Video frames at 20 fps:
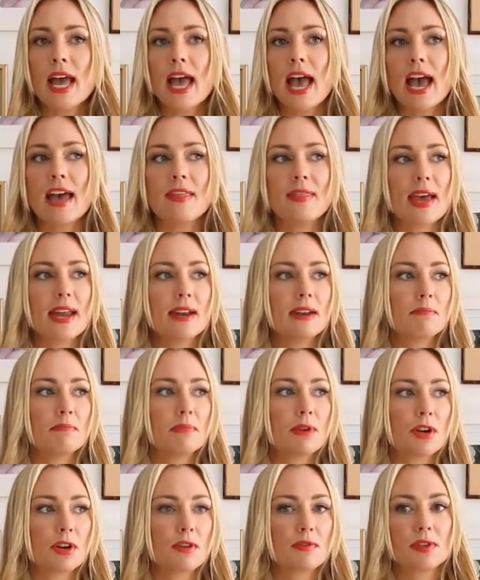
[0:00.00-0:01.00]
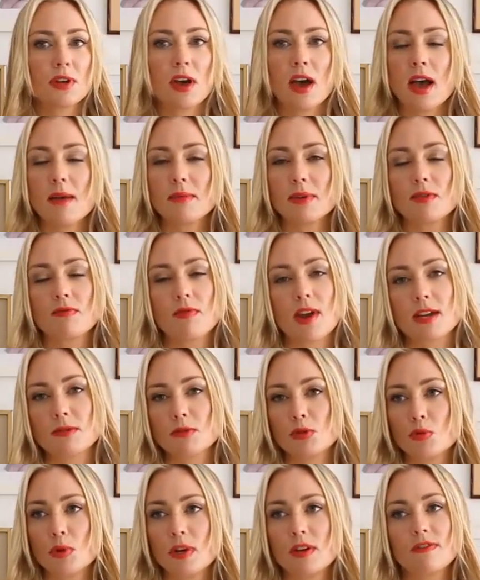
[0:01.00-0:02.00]
And that period of time can range
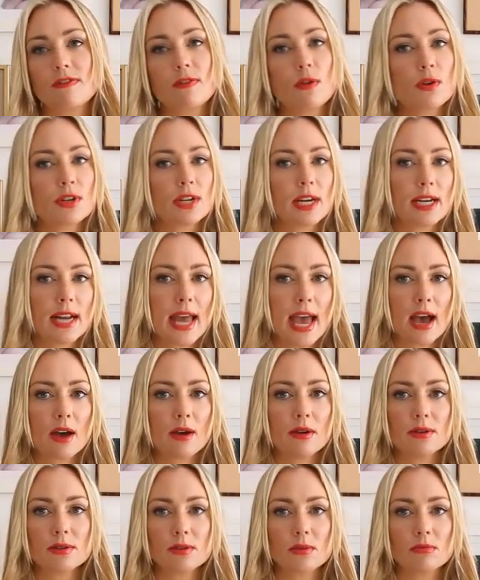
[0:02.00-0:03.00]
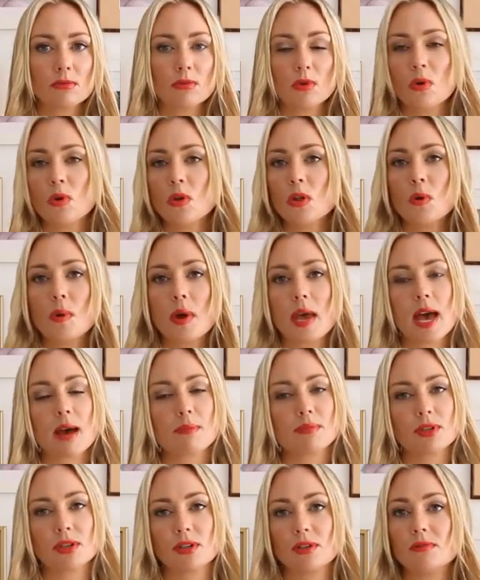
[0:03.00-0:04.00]
between 14 hours all the way
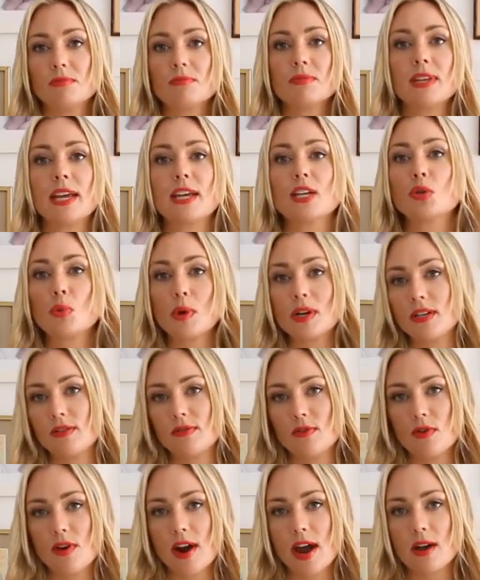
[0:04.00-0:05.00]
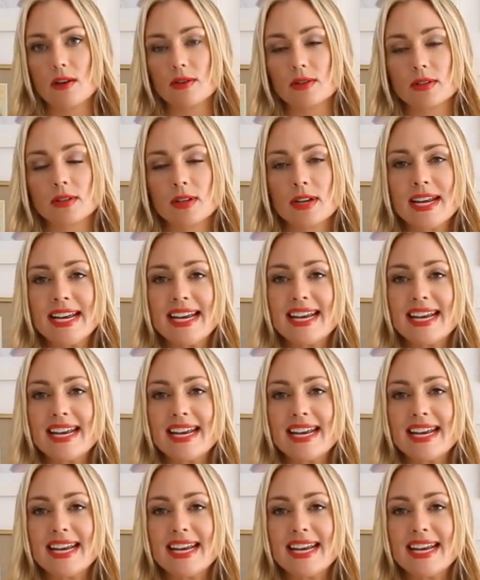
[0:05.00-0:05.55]
up to, say, 24 hours.